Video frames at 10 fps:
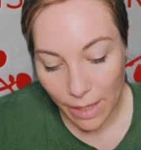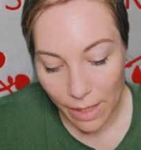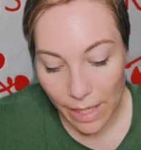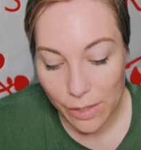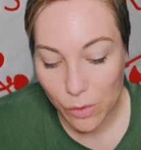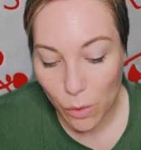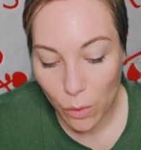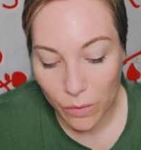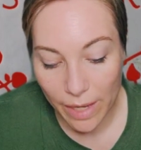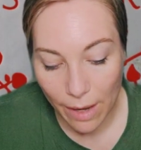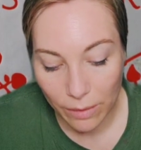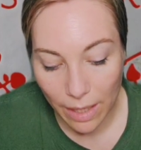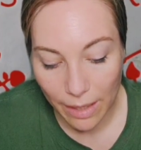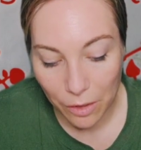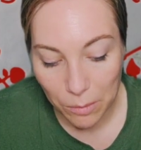He circled the
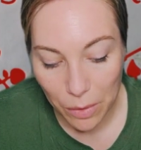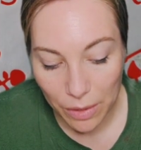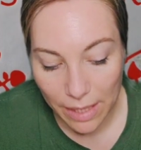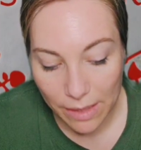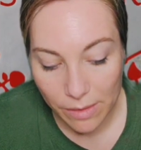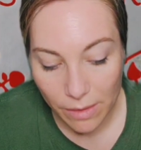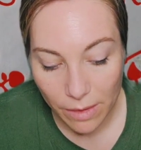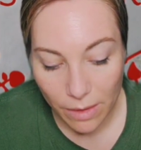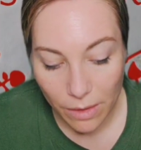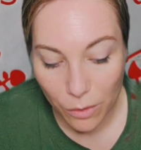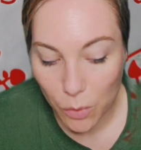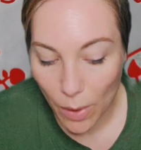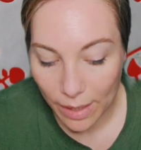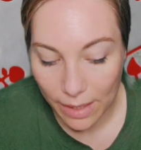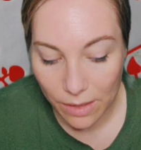outlying communities, their
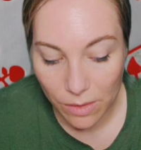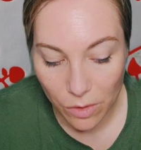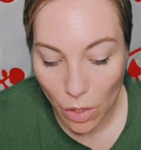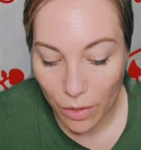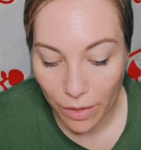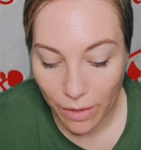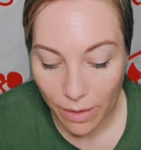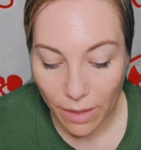dwellings dark.